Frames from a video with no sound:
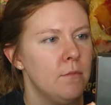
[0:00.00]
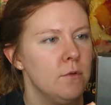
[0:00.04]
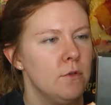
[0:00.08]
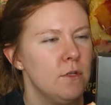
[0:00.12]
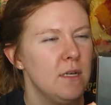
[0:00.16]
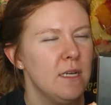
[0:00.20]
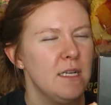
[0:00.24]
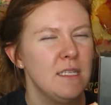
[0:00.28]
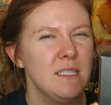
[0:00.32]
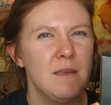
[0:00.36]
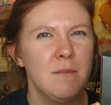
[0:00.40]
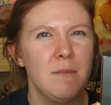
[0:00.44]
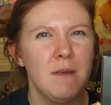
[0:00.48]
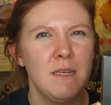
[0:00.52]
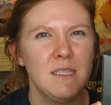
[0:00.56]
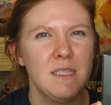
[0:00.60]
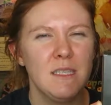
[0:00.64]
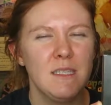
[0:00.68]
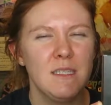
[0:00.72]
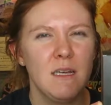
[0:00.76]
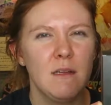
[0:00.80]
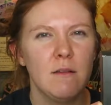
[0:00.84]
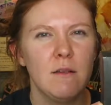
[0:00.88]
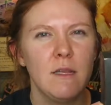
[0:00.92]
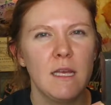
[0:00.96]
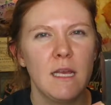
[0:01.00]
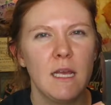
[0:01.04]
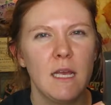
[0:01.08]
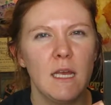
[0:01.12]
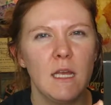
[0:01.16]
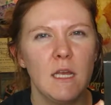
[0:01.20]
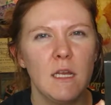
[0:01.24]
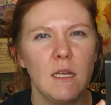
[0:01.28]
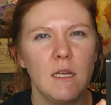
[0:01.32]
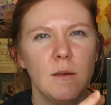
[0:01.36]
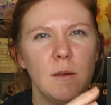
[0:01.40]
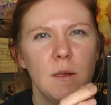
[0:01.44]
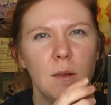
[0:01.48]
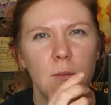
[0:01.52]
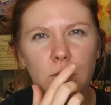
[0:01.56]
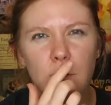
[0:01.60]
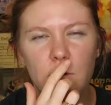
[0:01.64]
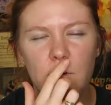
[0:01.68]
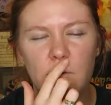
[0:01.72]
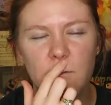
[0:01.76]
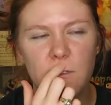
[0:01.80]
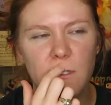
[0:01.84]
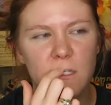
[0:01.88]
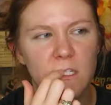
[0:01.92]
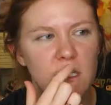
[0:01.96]
So I guess that makes it sound like it
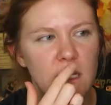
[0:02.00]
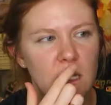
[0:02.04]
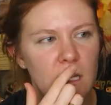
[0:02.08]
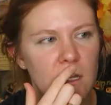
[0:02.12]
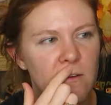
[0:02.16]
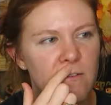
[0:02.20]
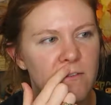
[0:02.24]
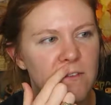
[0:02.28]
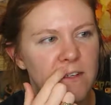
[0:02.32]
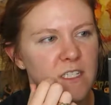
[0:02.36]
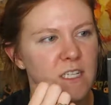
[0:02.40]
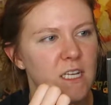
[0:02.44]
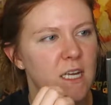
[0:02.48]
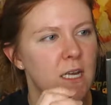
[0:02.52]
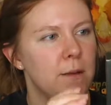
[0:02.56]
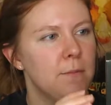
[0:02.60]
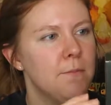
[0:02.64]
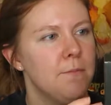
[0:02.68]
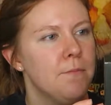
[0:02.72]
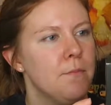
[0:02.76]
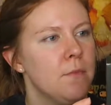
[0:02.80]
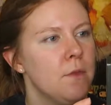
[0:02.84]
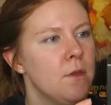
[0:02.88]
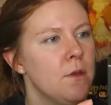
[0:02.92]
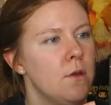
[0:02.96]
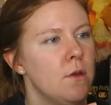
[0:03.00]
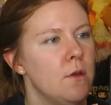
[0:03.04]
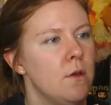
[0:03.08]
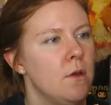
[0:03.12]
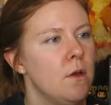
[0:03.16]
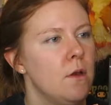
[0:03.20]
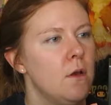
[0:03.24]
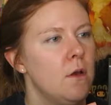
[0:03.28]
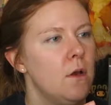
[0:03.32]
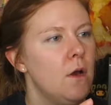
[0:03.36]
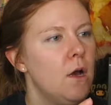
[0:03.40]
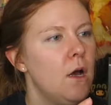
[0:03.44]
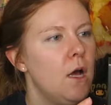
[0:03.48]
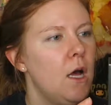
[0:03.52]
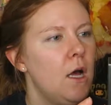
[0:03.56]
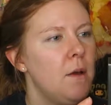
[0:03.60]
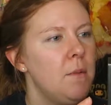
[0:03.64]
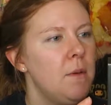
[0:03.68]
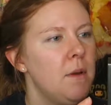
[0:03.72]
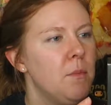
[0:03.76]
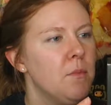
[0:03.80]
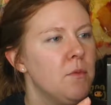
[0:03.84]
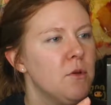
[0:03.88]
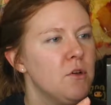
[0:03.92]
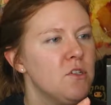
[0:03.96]
improves your skin over time.
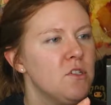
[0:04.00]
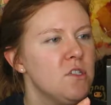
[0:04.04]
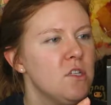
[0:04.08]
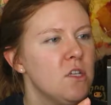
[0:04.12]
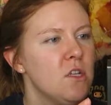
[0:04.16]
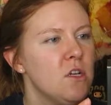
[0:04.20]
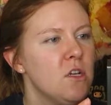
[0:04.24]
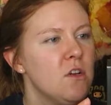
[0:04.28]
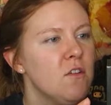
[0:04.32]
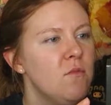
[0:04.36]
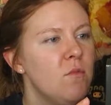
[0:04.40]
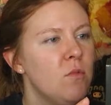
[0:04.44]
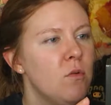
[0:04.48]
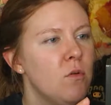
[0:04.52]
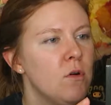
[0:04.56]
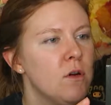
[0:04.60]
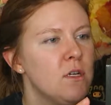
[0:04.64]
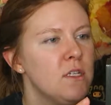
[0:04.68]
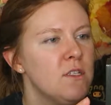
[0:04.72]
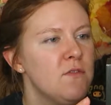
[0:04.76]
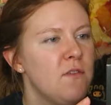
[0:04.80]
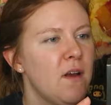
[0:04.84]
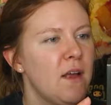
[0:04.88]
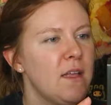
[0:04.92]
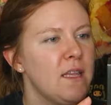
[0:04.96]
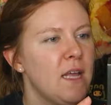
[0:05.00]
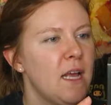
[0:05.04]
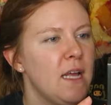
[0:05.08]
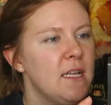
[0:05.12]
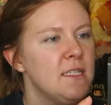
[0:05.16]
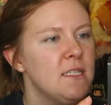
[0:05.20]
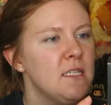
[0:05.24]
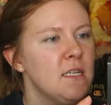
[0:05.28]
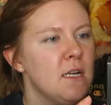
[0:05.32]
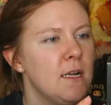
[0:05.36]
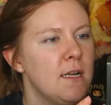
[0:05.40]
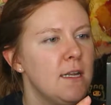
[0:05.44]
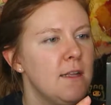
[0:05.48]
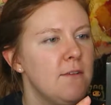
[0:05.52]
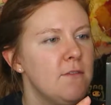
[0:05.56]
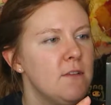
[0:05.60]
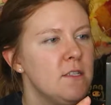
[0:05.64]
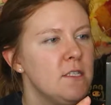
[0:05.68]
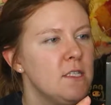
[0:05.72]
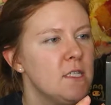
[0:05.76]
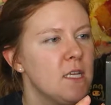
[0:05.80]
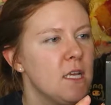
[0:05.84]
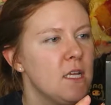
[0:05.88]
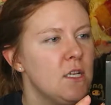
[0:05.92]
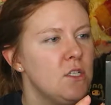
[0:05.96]
It blurs the look of pores, fine lines, and
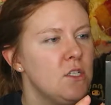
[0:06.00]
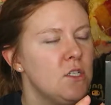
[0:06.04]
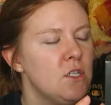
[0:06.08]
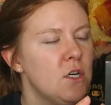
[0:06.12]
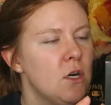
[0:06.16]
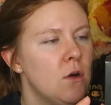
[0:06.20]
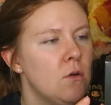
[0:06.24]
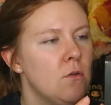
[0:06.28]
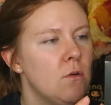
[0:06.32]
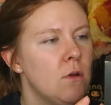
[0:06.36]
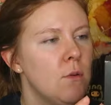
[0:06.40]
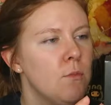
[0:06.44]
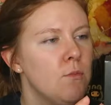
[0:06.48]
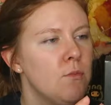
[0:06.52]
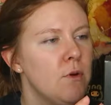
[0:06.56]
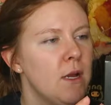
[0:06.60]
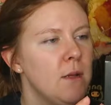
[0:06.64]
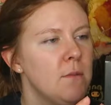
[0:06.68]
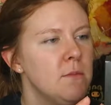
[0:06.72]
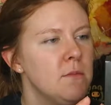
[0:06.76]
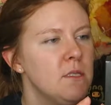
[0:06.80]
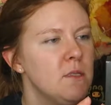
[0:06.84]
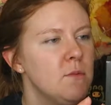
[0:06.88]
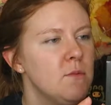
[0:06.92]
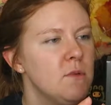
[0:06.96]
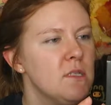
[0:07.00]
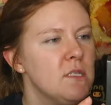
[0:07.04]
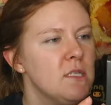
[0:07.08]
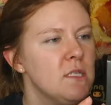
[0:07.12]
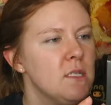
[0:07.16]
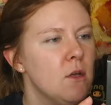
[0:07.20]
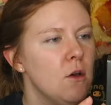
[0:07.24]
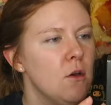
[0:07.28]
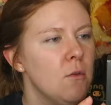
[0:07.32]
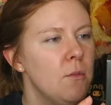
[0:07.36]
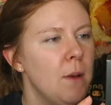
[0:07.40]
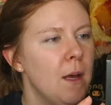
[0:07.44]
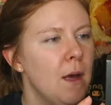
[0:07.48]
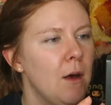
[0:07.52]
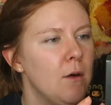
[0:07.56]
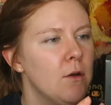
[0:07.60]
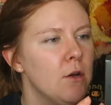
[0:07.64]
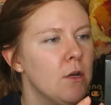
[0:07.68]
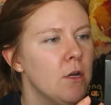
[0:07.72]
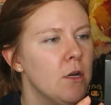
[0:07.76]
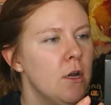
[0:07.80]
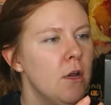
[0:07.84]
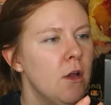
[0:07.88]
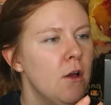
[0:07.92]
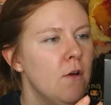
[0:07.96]
uneven skin tone. Primes with silk
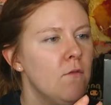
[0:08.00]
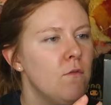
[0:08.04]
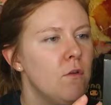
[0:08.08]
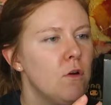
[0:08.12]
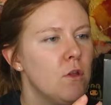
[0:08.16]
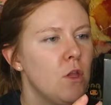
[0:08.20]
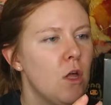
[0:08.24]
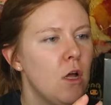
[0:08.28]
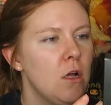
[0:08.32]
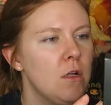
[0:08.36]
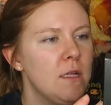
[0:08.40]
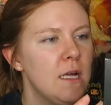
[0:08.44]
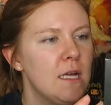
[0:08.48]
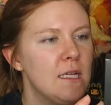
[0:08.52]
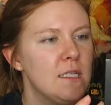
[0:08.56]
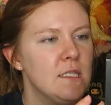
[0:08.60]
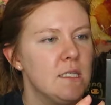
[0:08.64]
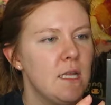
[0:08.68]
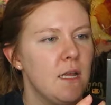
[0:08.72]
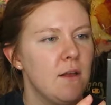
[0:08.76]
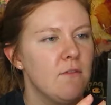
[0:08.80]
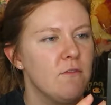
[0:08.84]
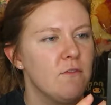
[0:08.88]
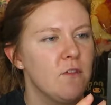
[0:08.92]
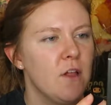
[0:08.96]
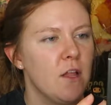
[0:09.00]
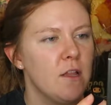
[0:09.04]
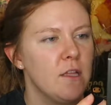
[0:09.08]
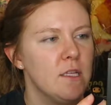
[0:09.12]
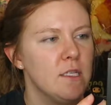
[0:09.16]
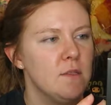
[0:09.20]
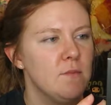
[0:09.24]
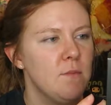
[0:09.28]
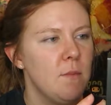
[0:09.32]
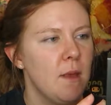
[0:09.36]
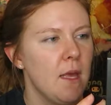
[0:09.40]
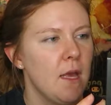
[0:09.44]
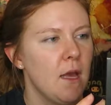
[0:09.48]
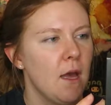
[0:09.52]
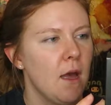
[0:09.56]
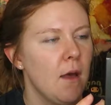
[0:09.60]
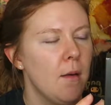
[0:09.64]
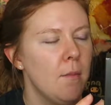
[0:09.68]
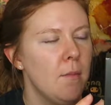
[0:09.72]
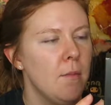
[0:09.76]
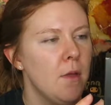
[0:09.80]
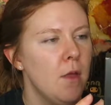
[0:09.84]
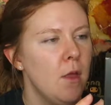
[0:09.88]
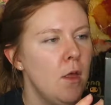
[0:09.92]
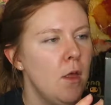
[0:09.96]
powder for long-lasting, flawless
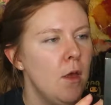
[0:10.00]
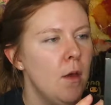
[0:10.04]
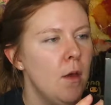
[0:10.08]
makeup.